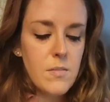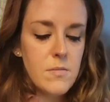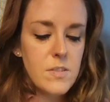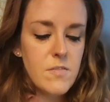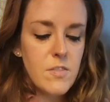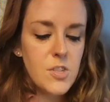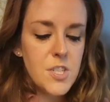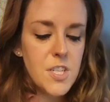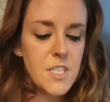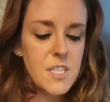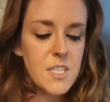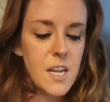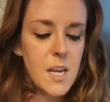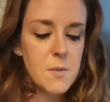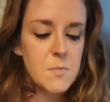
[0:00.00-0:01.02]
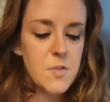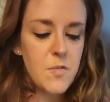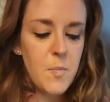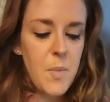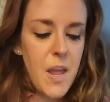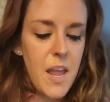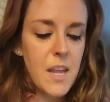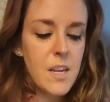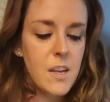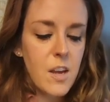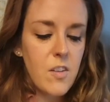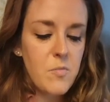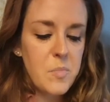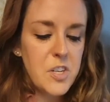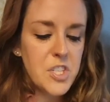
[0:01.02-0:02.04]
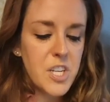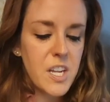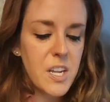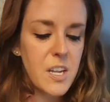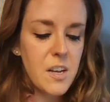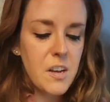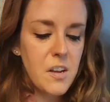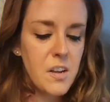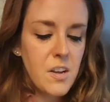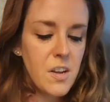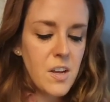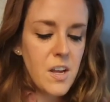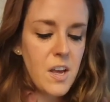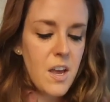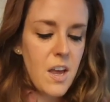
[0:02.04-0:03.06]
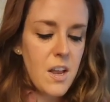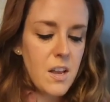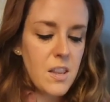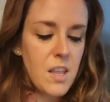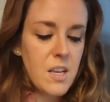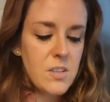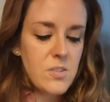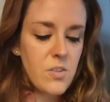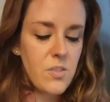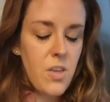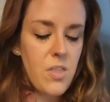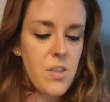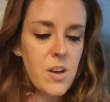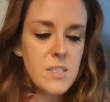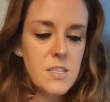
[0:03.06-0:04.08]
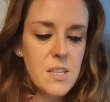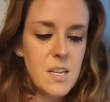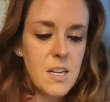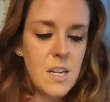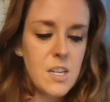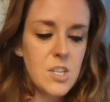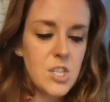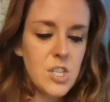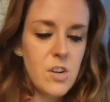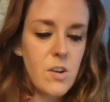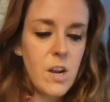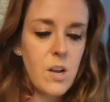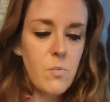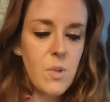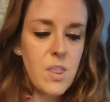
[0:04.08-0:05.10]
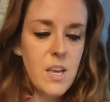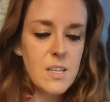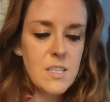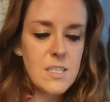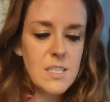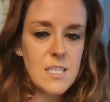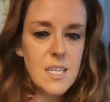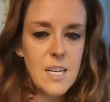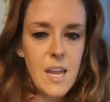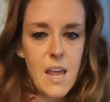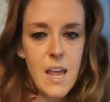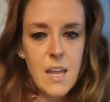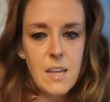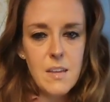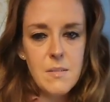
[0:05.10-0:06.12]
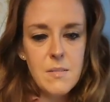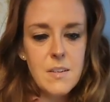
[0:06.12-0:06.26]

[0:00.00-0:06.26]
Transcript: devotion today comes from Hank of Michigan, and these are the thoughts that he is sharing with us today.